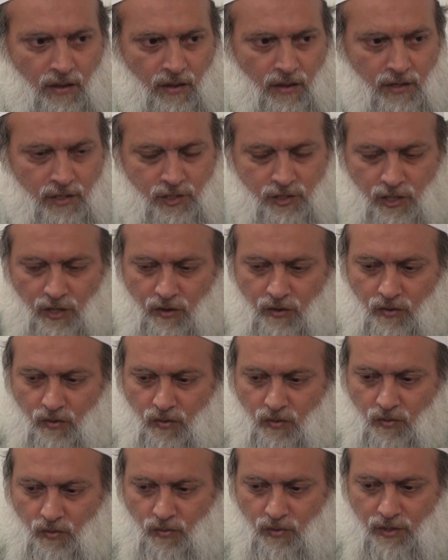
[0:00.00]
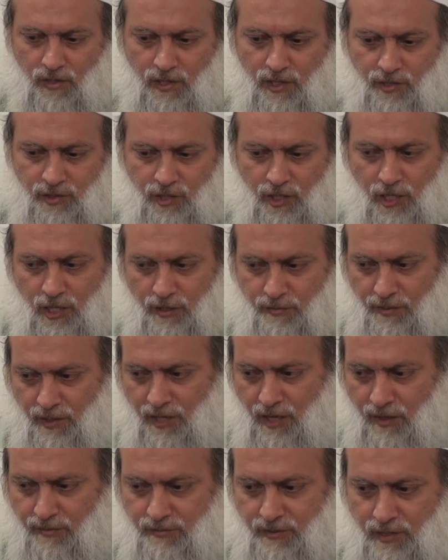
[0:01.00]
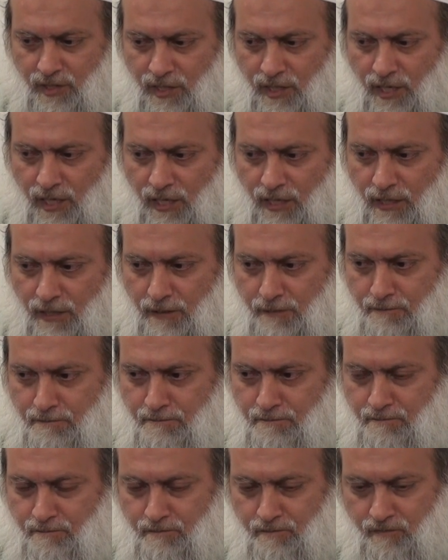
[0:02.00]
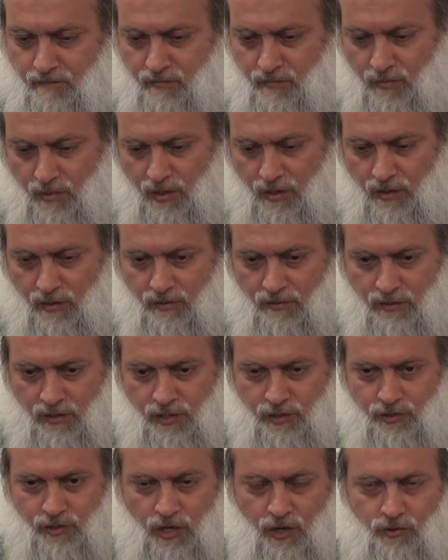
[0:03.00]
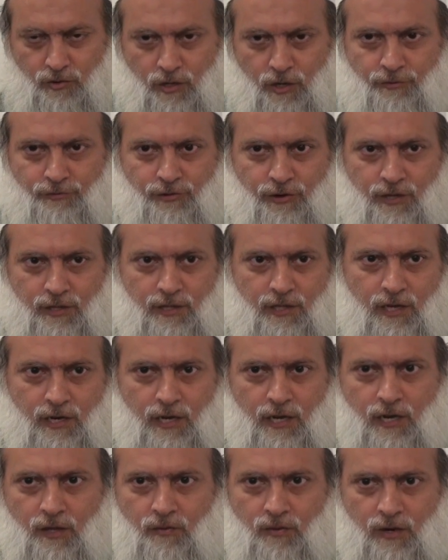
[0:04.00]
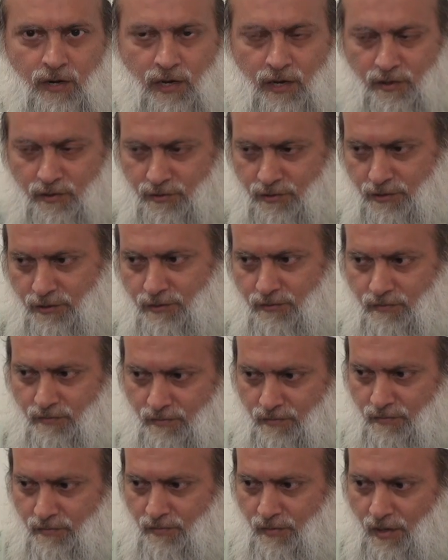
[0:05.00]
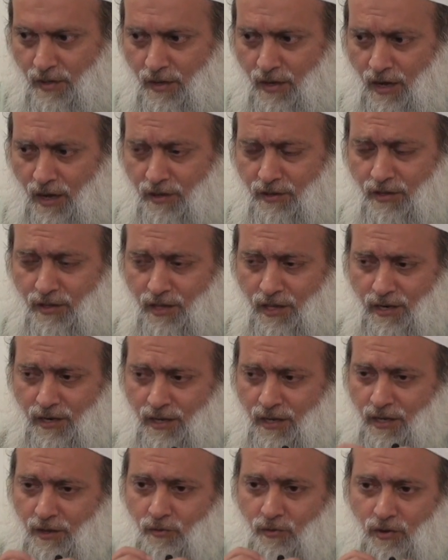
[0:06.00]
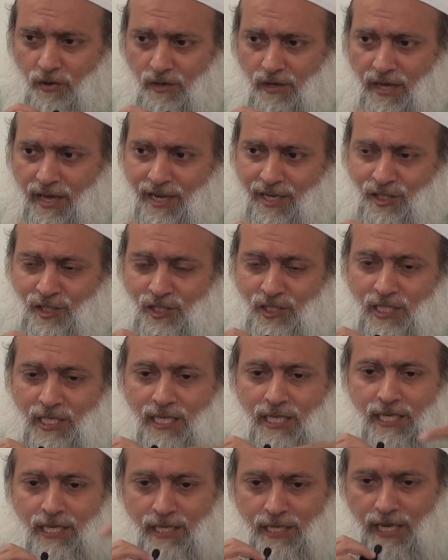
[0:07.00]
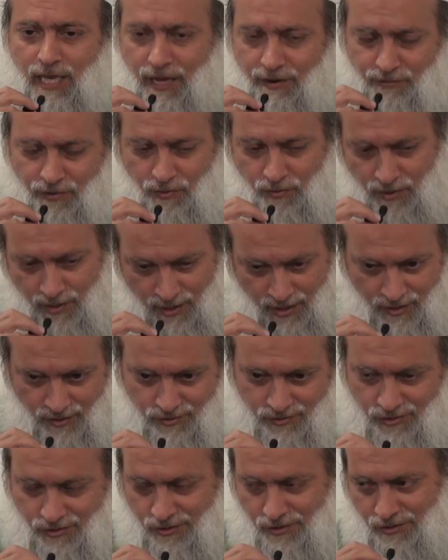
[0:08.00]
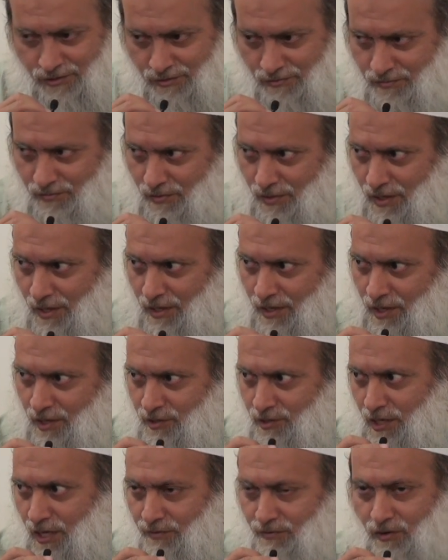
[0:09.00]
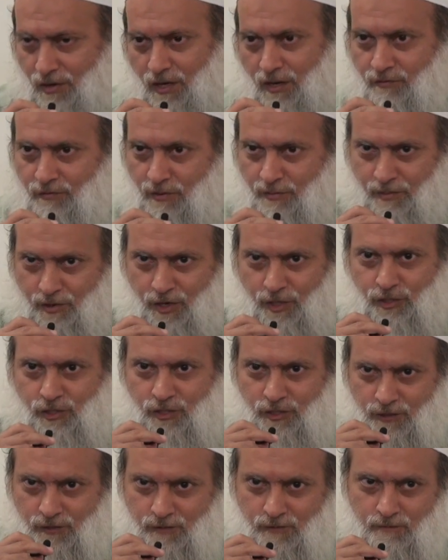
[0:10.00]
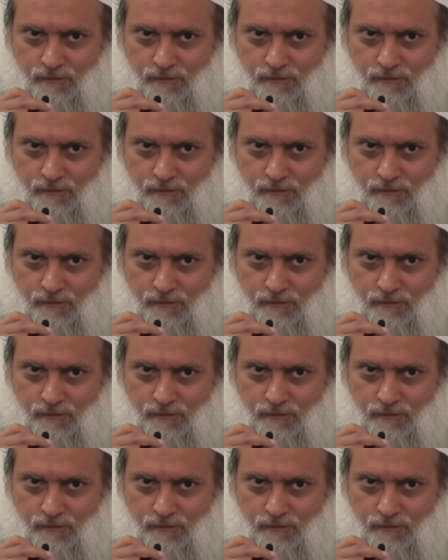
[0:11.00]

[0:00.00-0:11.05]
And so when Yazid becomes the king, you know, he's no different than anyone else, other than he will exceed everyone else in his level of oppression.